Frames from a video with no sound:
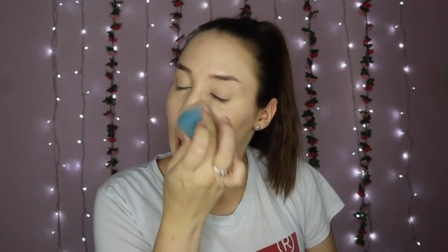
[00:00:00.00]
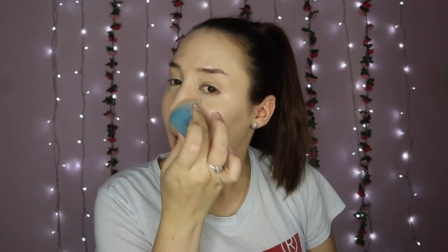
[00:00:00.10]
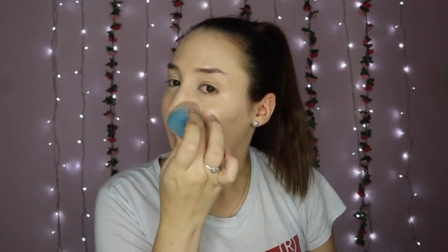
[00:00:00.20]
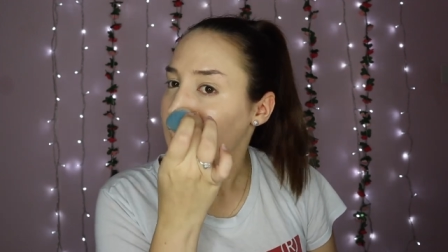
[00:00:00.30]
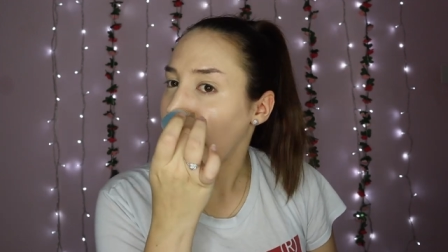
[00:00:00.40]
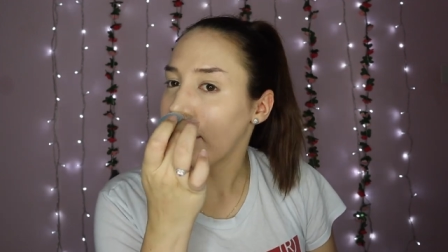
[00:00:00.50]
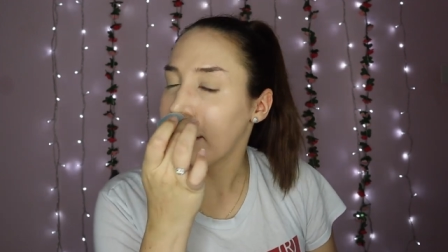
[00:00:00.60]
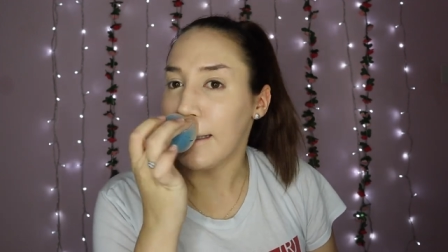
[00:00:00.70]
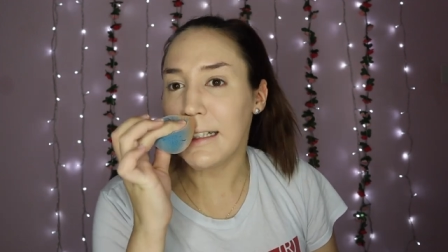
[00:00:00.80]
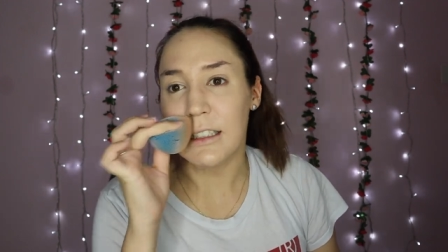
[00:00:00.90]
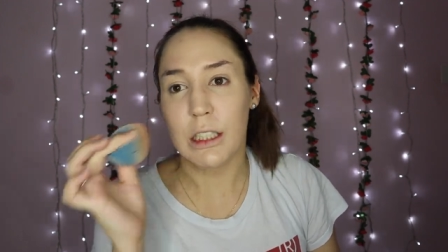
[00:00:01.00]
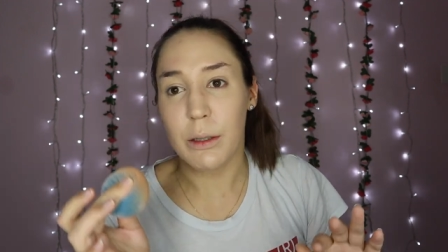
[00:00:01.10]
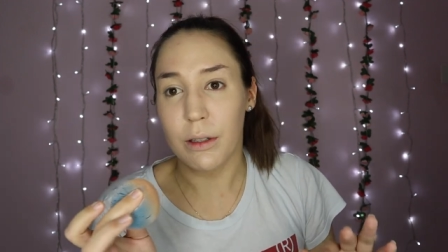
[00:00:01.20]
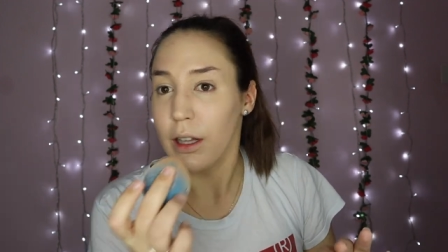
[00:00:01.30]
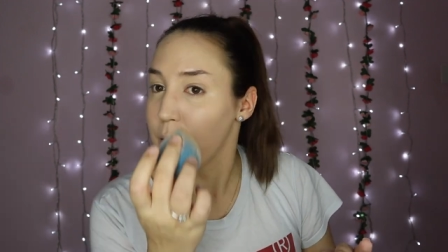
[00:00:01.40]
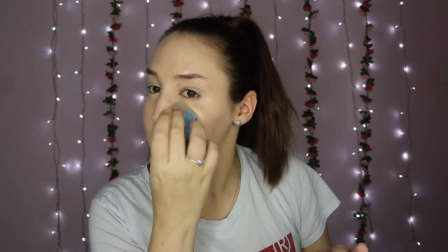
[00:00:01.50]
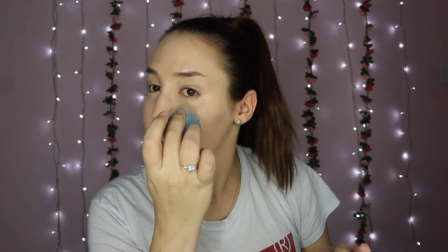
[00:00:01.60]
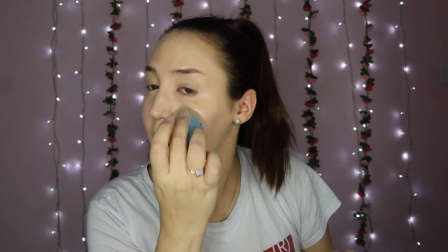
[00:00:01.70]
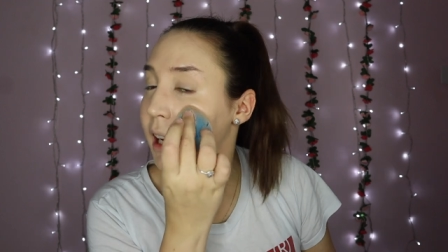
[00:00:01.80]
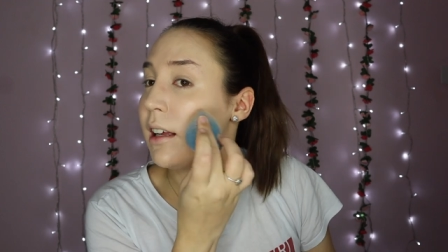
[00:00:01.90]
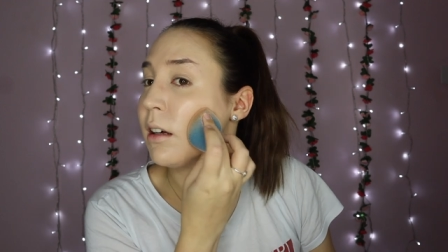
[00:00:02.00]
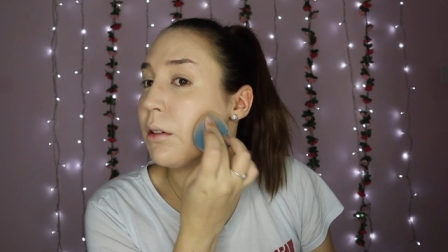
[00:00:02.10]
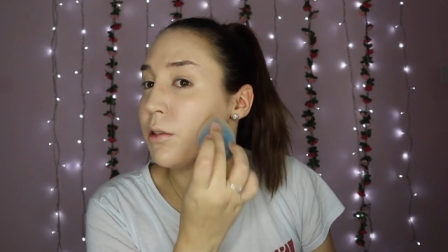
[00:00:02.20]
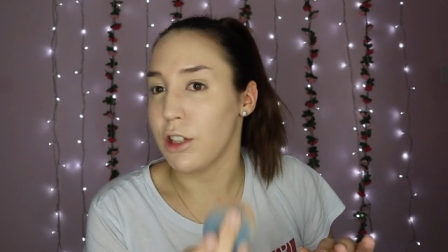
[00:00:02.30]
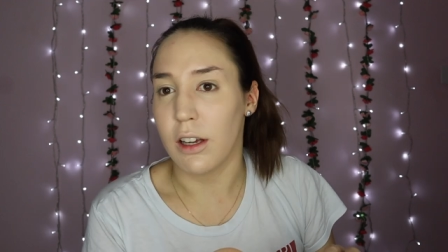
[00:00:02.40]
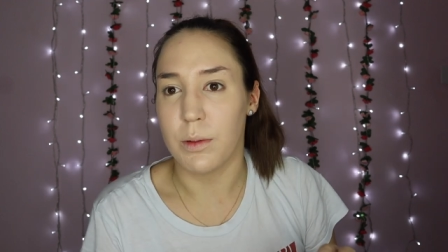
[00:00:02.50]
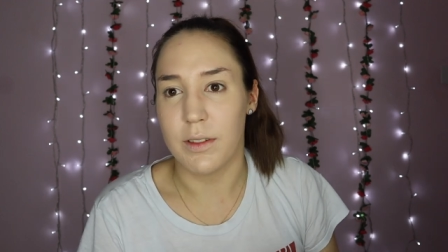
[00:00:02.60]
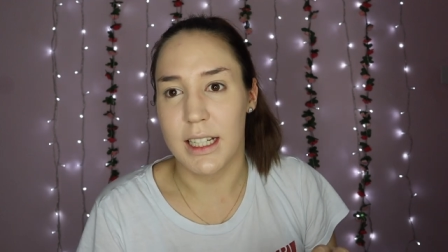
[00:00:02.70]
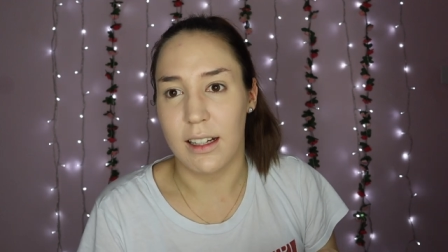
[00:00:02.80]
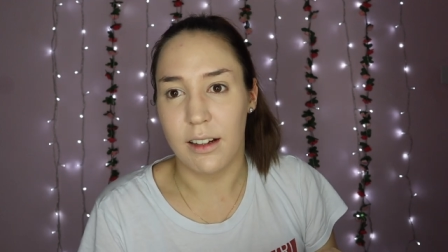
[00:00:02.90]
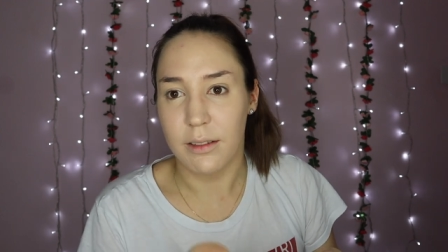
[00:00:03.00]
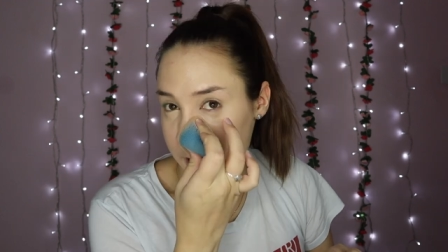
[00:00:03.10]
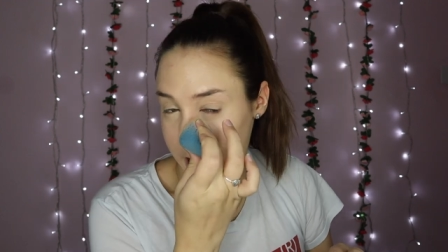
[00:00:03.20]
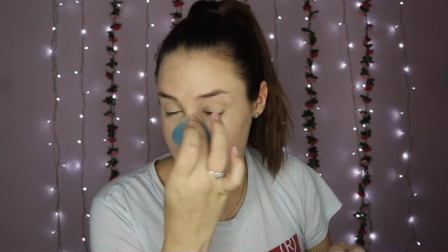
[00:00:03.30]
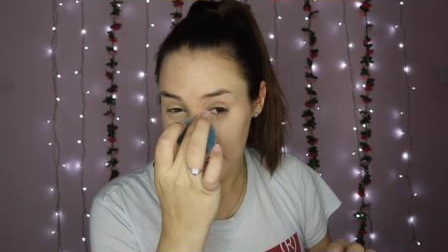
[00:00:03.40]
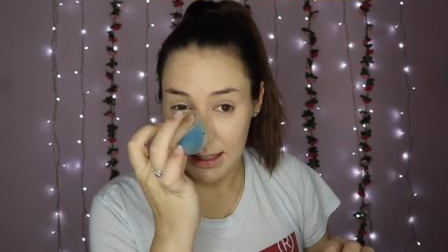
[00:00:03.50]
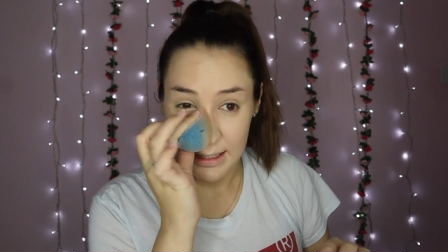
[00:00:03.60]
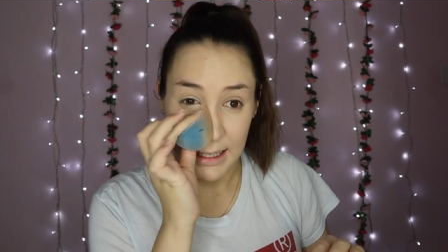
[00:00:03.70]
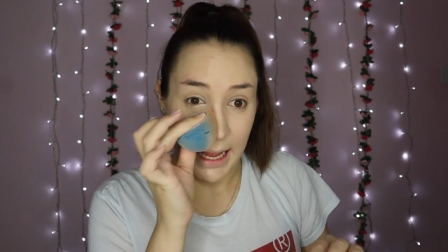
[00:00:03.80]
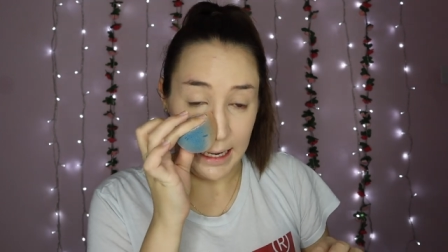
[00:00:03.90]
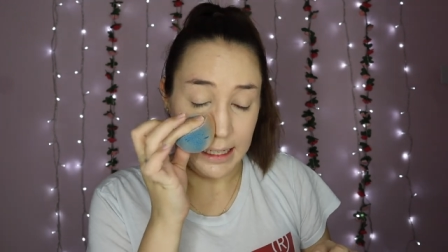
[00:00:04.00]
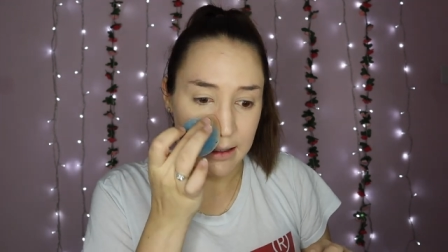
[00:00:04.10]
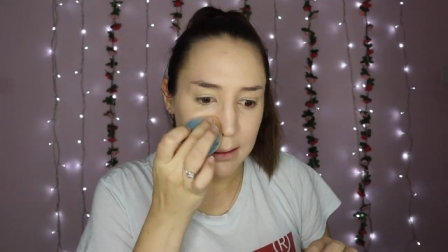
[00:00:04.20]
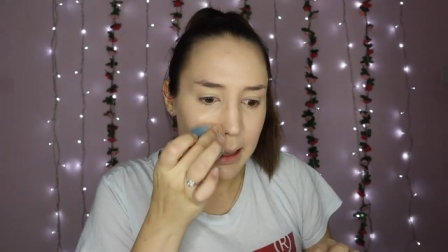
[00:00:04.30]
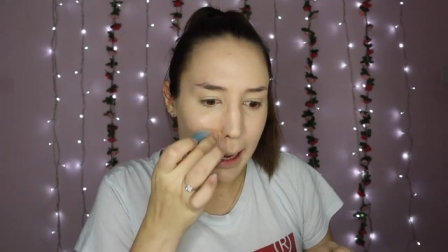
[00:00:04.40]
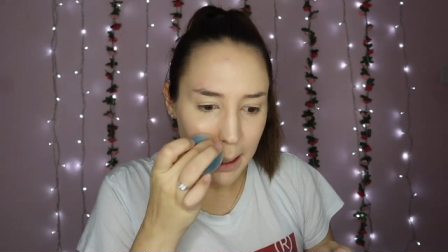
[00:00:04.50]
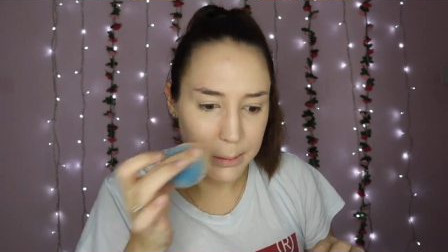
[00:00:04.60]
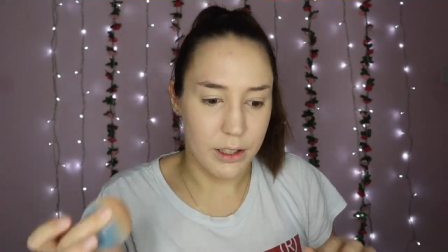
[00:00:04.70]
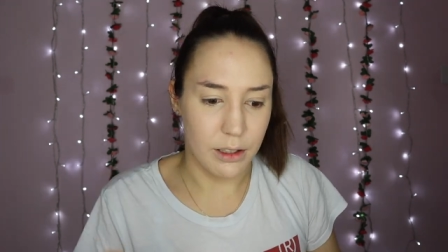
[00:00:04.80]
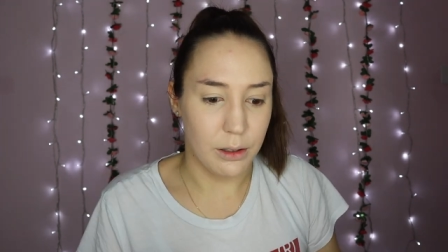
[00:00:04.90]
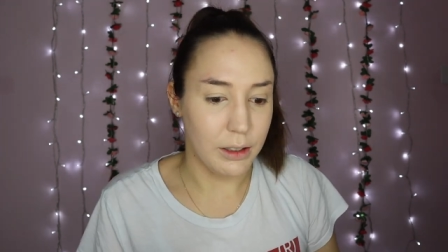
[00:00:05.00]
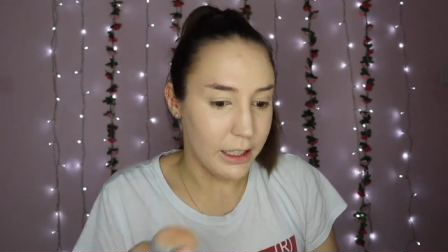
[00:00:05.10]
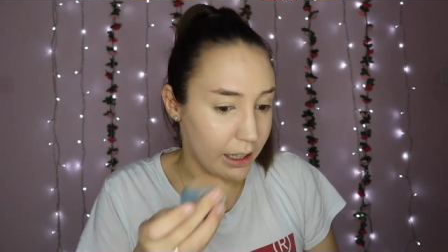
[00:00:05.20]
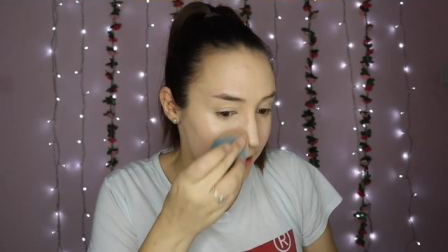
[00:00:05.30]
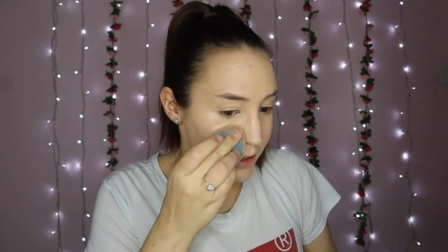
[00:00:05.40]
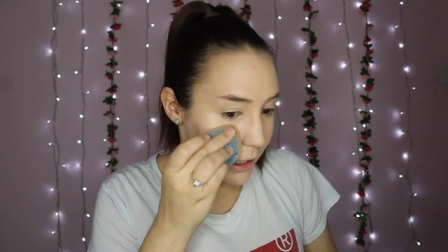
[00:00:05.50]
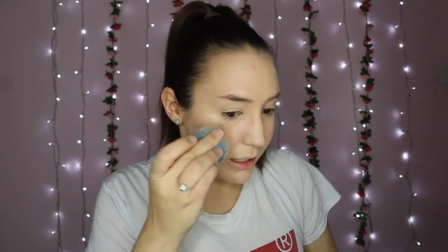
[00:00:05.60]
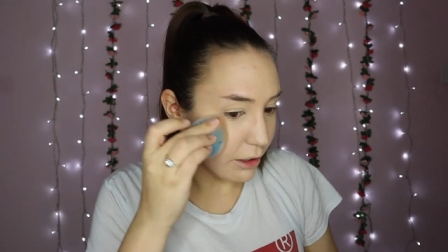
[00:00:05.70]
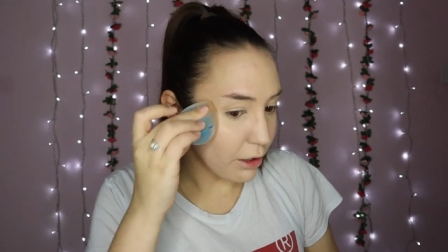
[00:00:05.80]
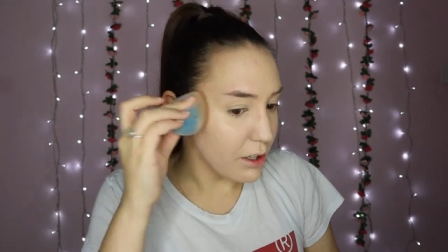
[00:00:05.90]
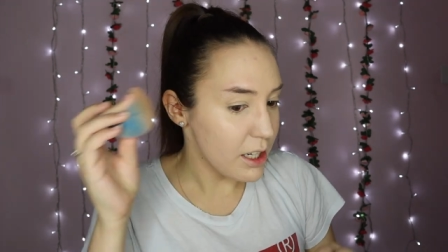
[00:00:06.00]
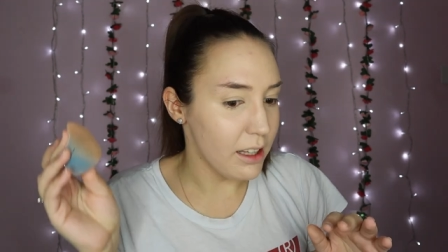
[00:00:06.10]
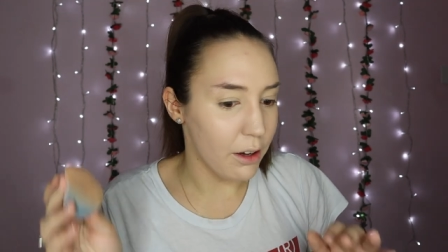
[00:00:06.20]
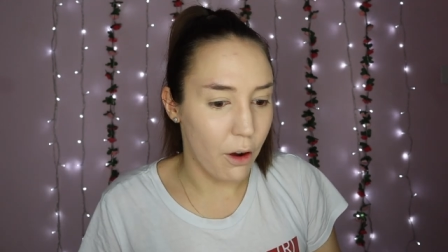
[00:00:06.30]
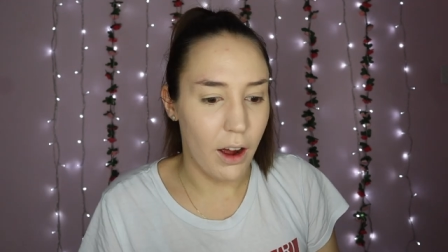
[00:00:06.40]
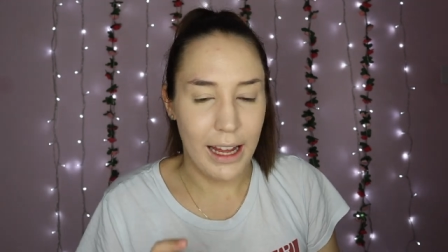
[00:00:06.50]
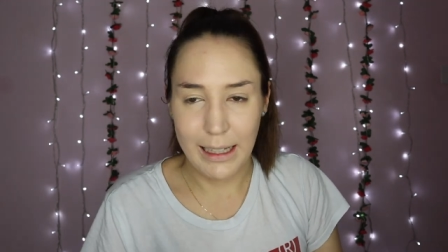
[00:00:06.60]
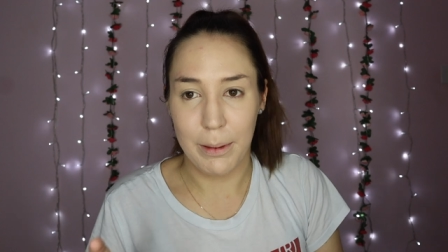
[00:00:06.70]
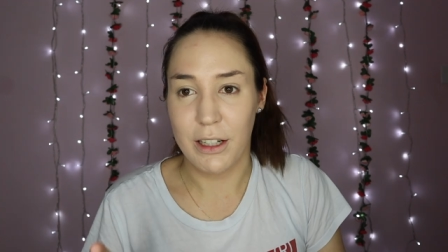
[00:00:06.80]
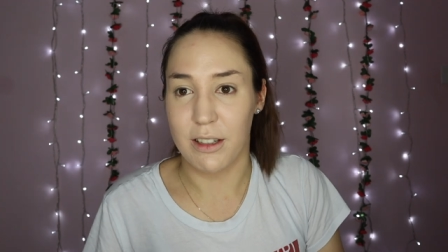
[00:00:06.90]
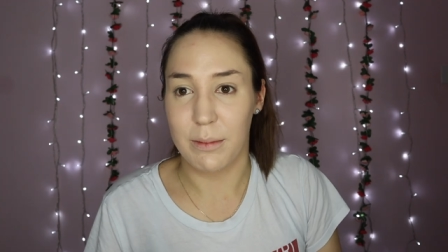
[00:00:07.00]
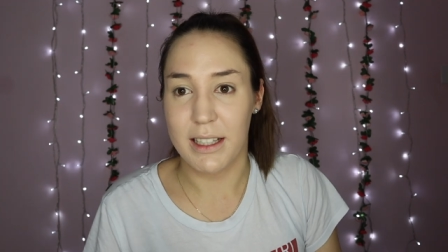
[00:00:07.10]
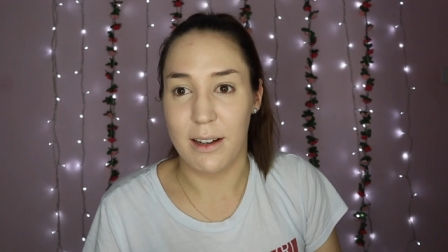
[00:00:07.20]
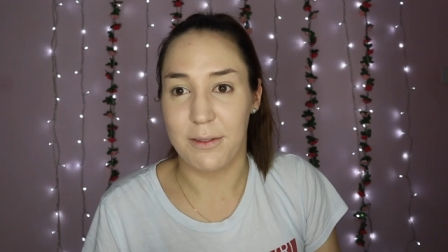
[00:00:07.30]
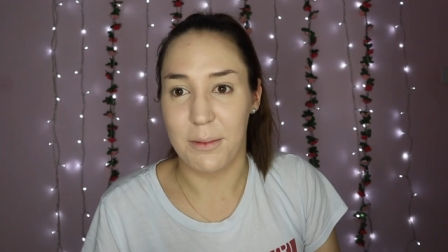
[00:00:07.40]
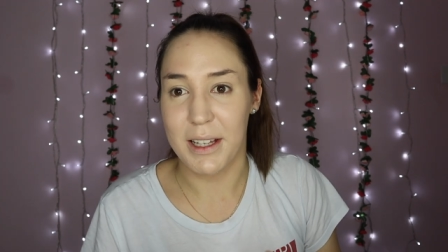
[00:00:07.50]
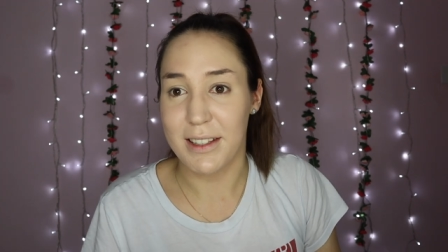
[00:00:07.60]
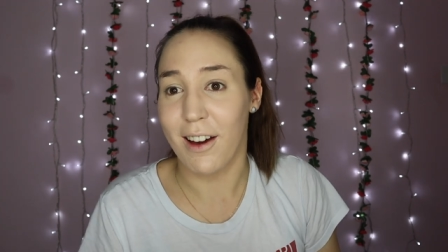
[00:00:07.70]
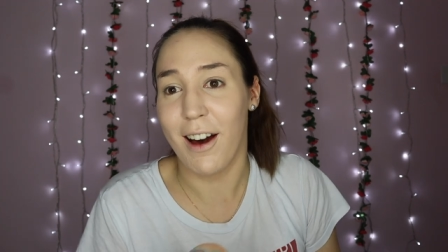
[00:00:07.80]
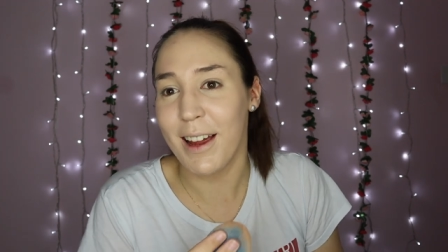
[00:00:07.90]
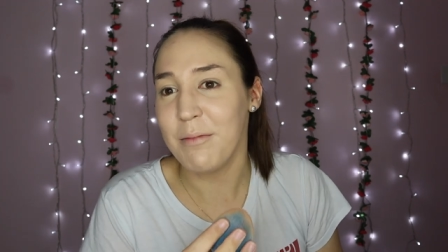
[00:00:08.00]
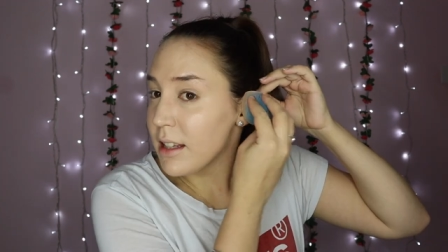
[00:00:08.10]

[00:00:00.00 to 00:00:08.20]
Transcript: I'd have at least two of those a night just with dinner, which is insane, absolutely insane. I don't actually think I've got any pictures of myself from this time.